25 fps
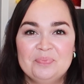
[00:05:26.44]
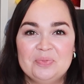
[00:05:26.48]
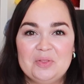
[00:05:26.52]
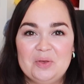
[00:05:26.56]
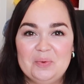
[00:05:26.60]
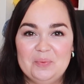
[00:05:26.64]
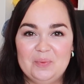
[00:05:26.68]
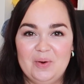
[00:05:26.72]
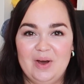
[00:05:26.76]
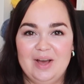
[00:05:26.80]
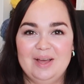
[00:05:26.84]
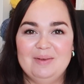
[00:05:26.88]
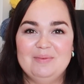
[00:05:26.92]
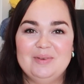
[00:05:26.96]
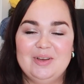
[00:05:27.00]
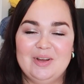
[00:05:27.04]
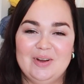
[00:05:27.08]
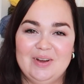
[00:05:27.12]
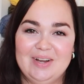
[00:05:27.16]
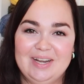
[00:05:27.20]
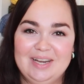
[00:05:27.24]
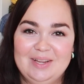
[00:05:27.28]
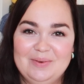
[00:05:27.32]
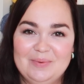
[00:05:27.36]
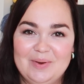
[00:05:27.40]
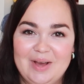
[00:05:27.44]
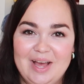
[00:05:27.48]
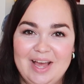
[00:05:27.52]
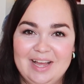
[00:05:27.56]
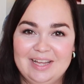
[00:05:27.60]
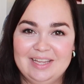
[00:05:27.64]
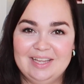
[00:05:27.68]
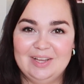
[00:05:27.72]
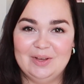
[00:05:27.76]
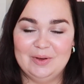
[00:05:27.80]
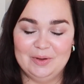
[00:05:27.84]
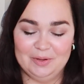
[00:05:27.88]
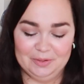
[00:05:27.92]
what I'm currently
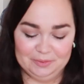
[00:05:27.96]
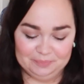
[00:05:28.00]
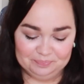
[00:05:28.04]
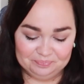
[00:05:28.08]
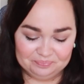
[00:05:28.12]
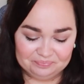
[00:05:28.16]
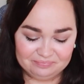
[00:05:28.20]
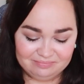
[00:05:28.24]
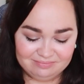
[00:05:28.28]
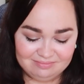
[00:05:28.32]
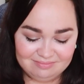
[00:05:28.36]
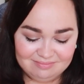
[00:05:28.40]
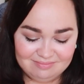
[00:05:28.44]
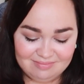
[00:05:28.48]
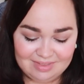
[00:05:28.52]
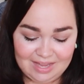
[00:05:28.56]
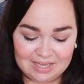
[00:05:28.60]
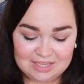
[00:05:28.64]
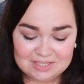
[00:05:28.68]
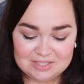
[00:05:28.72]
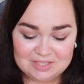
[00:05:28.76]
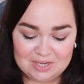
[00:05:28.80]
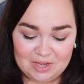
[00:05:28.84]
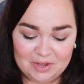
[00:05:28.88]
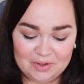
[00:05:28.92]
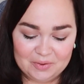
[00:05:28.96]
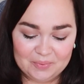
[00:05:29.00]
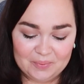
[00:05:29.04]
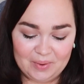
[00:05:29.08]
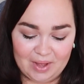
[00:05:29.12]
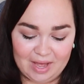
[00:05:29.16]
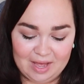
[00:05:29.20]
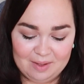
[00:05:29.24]
working on. So